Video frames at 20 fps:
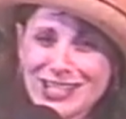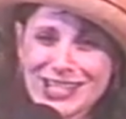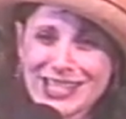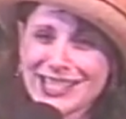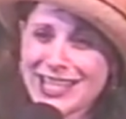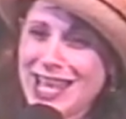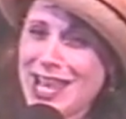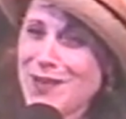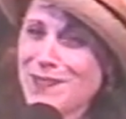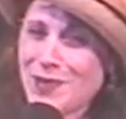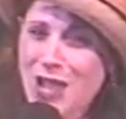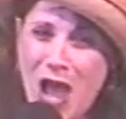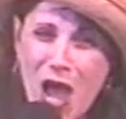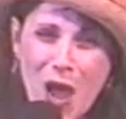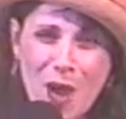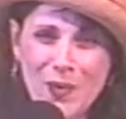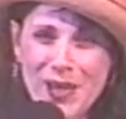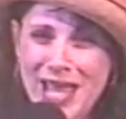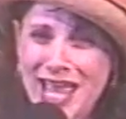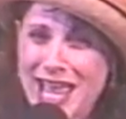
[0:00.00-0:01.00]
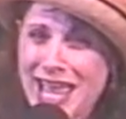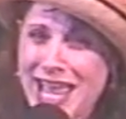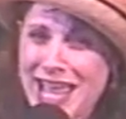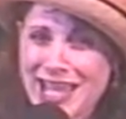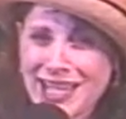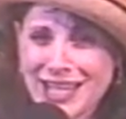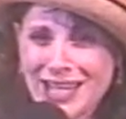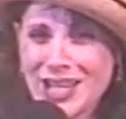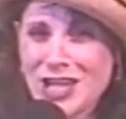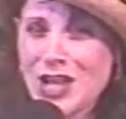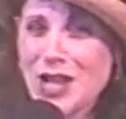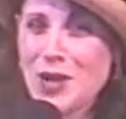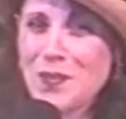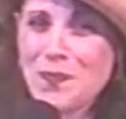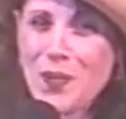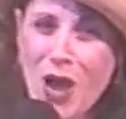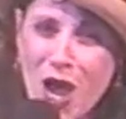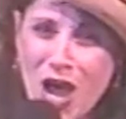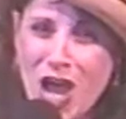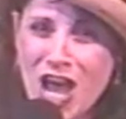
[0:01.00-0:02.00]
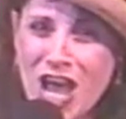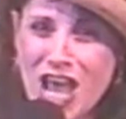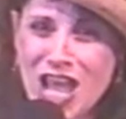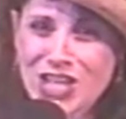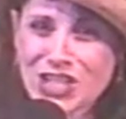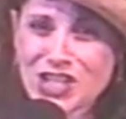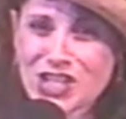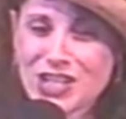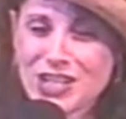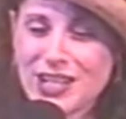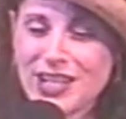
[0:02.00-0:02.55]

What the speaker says: Just keep going! Push!